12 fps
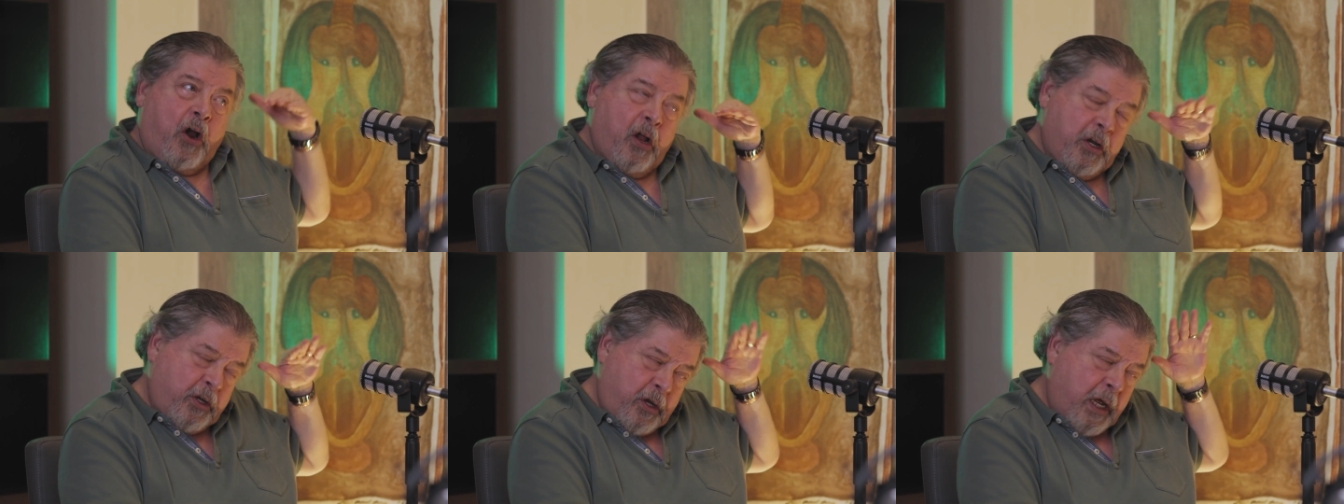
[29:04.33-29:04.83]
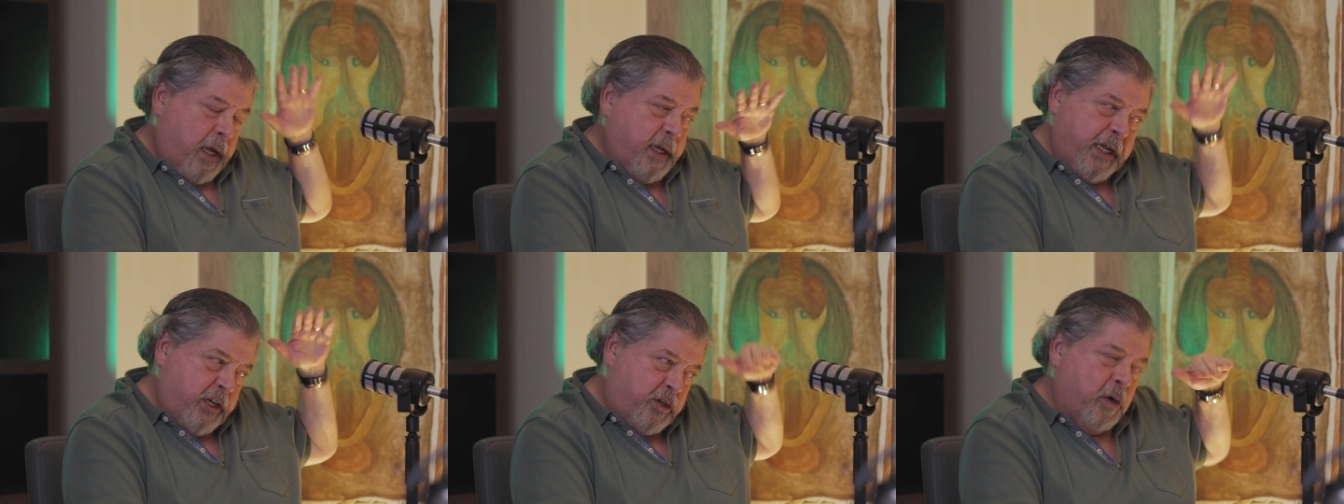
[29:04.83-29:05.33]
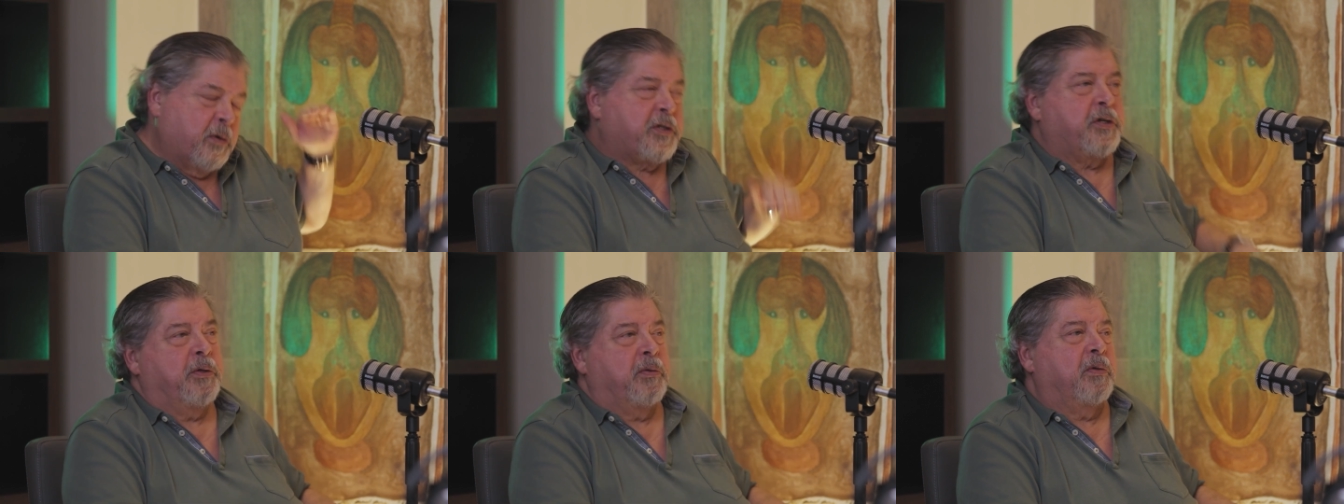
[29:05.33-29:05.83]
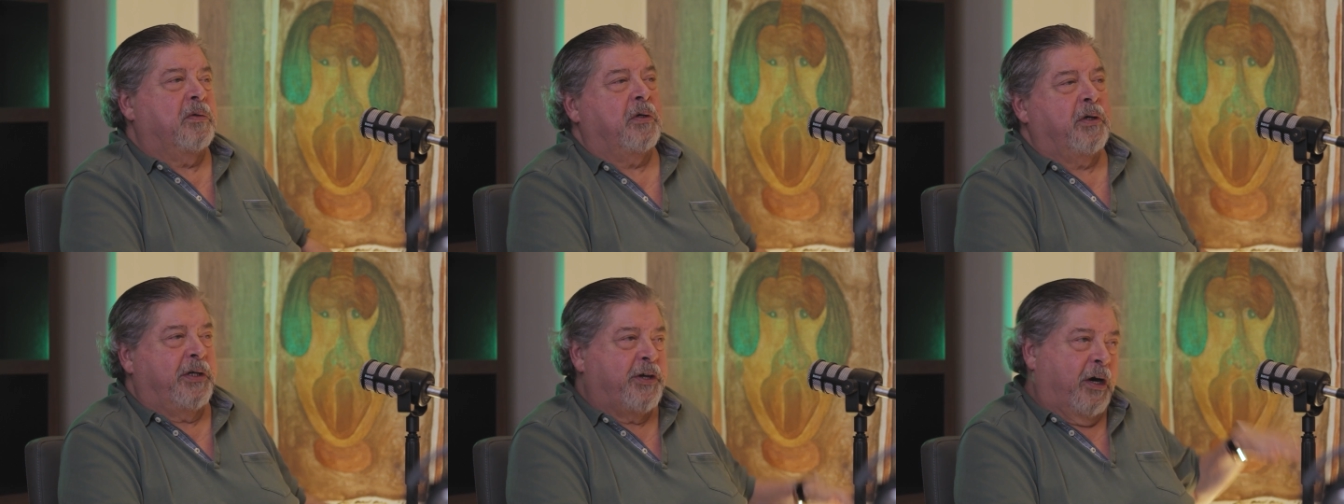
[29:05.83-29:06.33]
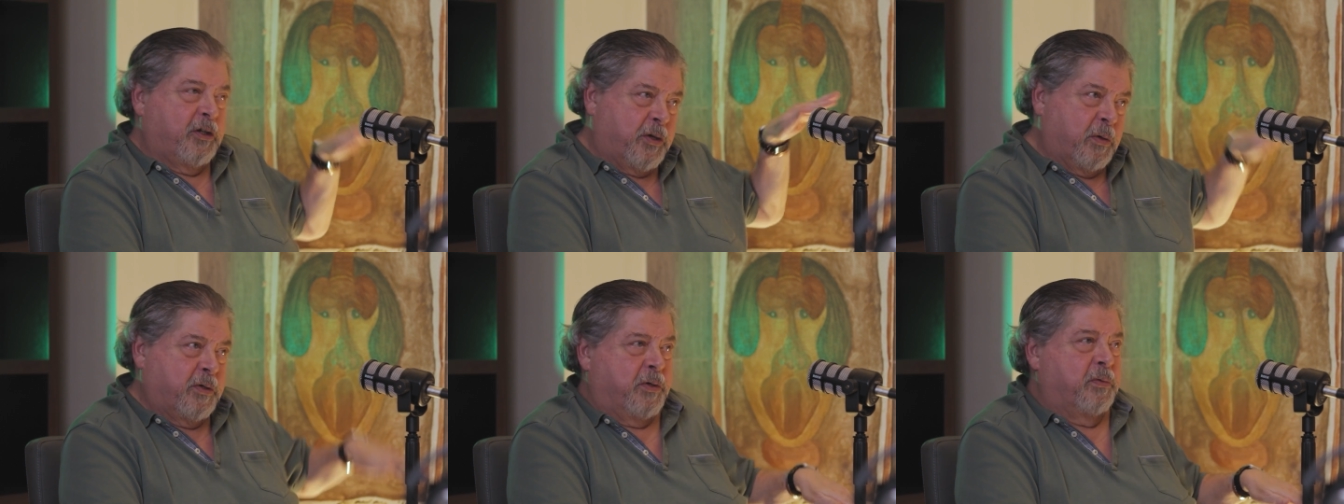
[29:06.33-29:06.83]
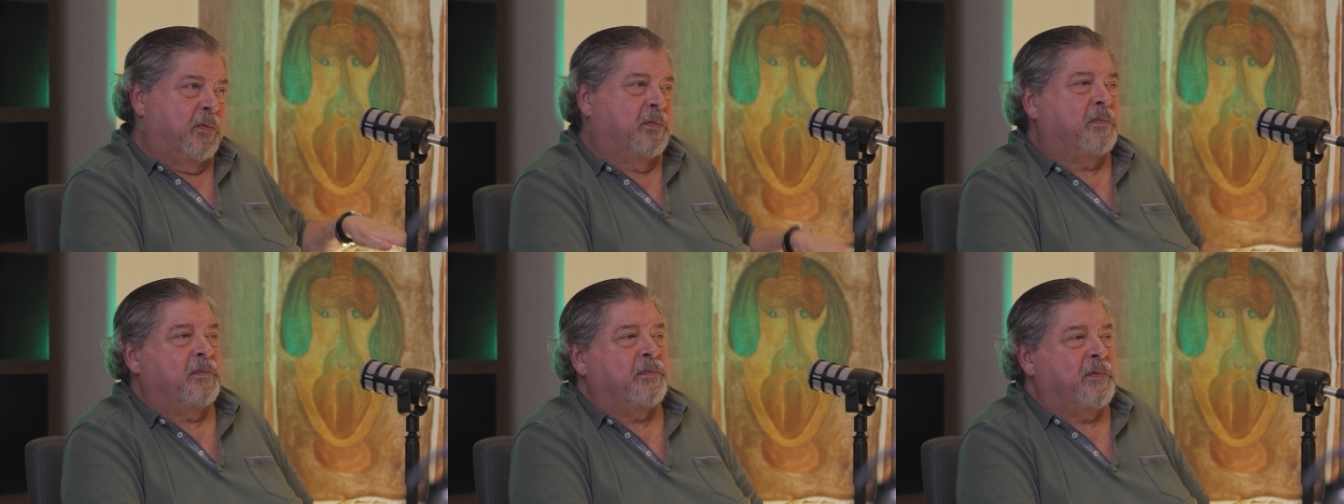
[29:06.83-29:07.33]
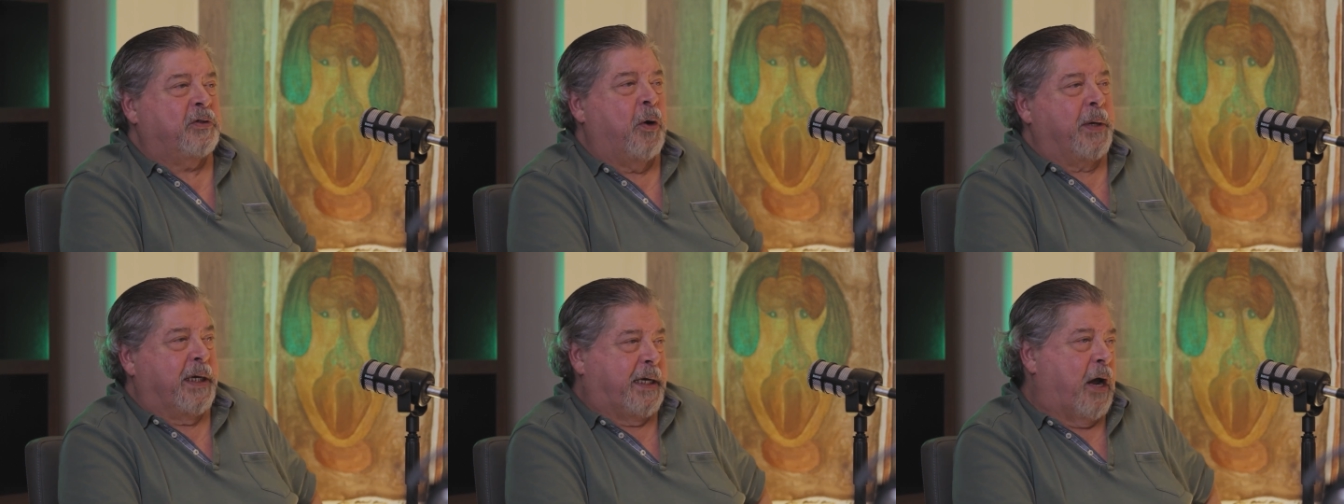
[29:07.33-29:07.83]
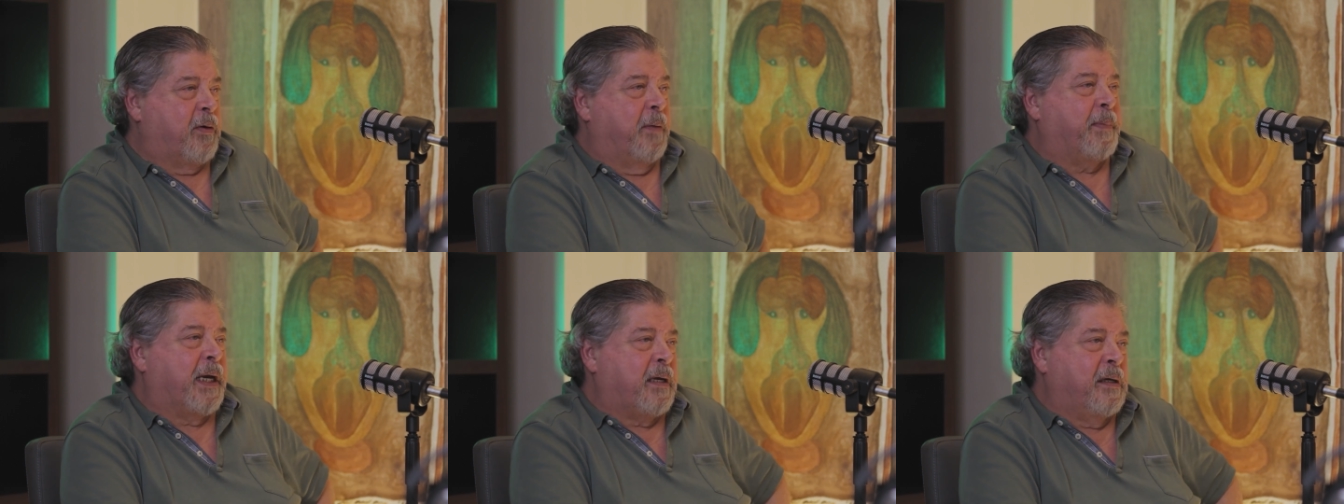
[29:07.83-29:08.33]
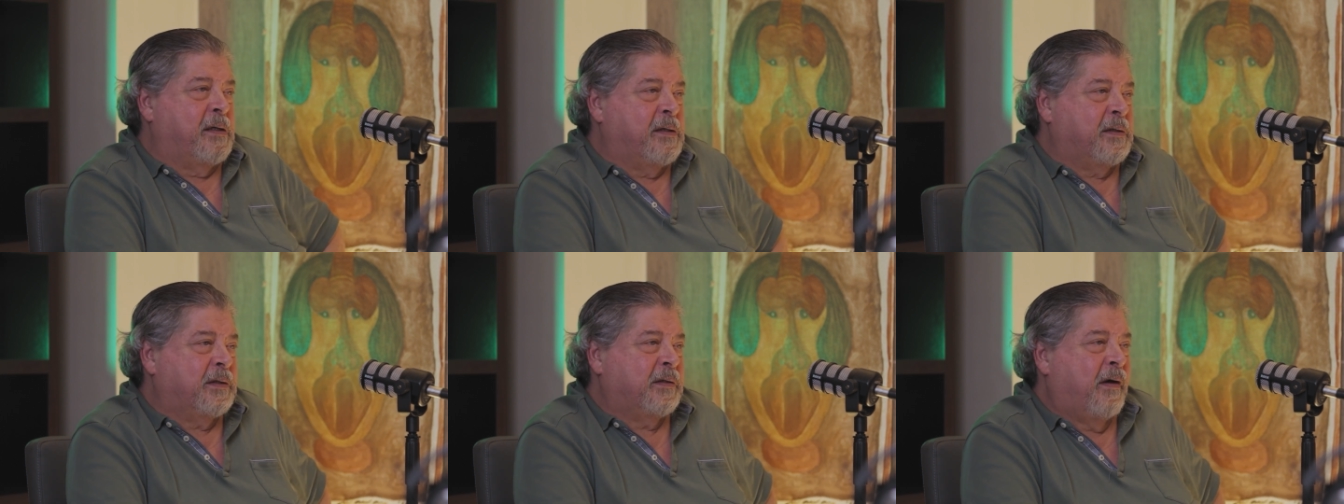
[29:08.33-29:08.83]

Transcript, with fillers: But uh, he chose to, Gerald chose to tone it down a bit.